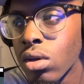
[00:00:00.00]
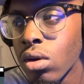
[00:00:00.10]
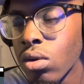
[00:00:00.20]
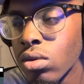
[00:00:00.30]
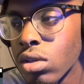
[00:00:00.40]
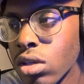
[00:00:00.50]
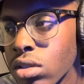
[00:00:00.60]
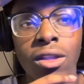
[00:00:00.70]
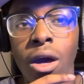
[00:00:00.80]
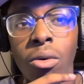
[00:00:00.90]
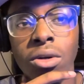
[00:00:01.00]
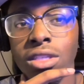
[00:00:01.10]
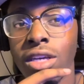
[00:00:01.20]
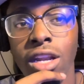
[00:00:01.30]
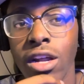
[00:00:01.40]
Hold on. Now once
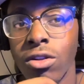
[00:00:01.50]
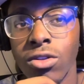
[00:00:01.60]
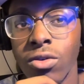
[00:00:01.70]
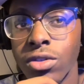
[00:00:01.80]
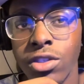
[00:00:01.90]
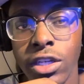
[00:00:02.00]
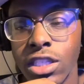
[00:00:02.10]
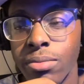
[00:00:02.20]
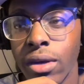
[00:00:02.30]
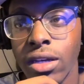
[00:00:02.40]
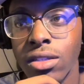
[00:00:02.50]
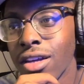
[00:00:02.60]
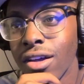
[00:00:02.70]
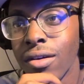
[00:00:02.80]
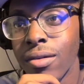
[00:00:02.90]
again, I don't know what to expect.
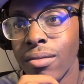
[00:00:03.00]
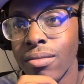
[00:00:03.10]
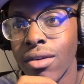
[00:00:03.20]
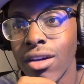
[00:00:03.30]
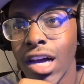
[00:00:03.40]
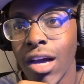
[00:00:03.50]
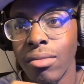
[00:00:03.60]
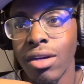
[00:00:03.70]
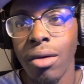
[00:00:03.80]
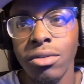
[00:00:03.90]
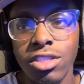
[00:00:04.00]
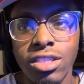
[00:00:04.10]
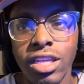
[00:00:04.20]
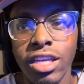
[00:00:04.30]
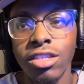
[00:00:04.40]
Um, I'm i am gonna
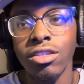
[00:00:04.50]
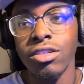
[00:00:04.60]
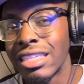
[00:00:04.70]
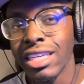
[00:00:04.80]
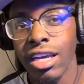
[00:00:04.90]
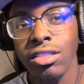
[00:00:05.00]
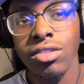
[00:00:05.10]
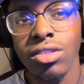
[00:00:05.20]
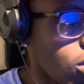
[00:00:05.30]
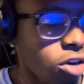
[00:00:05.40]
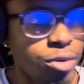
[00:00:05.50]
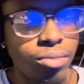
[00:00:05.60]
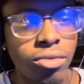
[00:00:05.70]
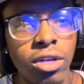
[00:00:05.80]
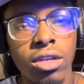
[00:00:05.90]
just take a guess.
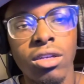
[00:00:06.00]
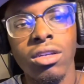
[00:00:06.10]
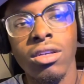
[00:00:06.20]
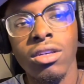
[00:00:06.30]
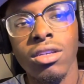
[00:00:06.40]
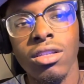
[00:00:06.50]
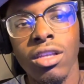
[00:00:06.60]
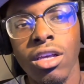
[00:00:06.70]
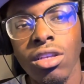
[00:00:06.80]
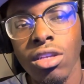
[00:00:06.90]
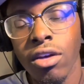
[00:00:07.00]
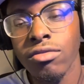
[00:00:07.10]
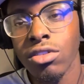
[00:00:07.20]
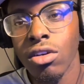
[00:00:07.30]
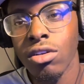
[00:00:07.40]
Heartbreak, like a love
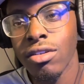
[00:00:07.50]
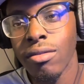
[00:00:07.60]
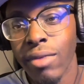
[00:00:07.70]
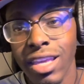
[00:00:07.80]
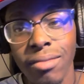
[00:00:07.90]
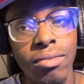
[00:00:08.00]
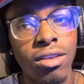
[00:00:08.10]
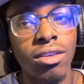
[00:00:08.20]
song, maybe,